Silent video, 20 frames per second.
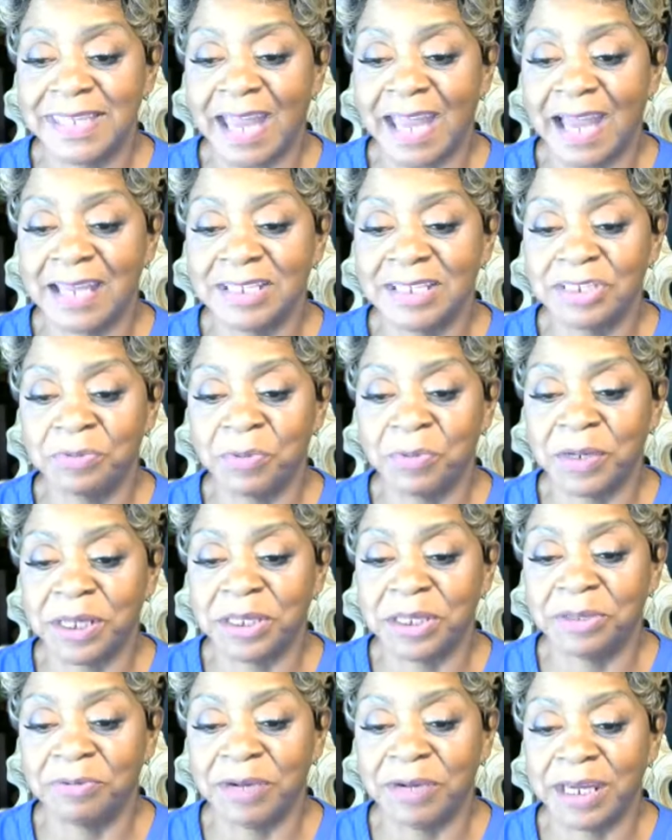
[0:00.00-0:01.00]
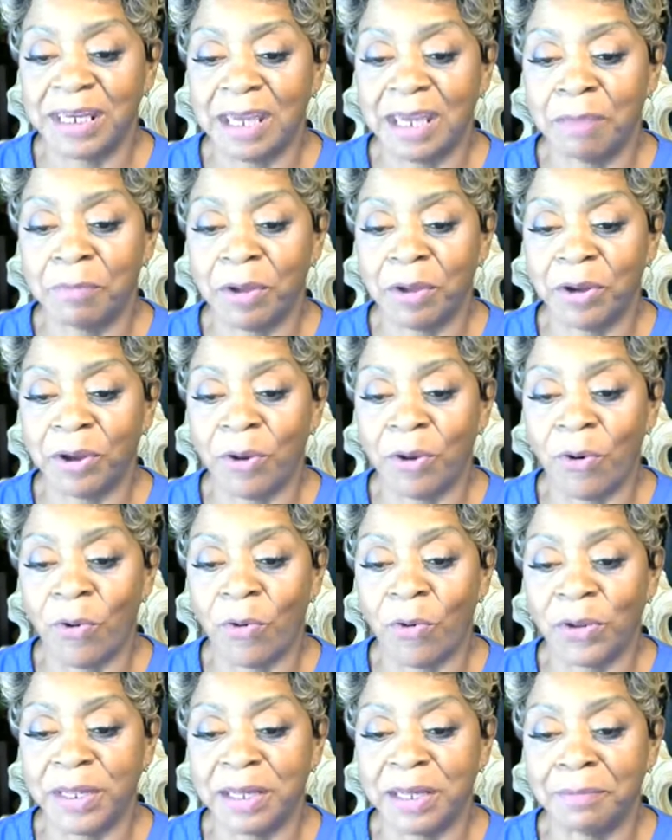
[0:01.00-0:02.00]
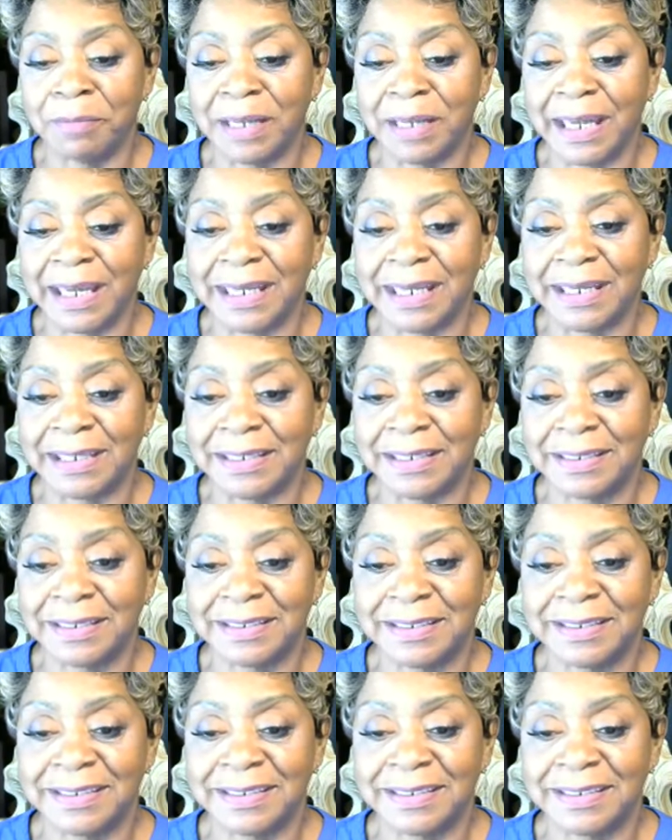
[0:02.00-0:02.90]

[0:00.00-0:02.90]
It's 9.23 and I'm going to call him later.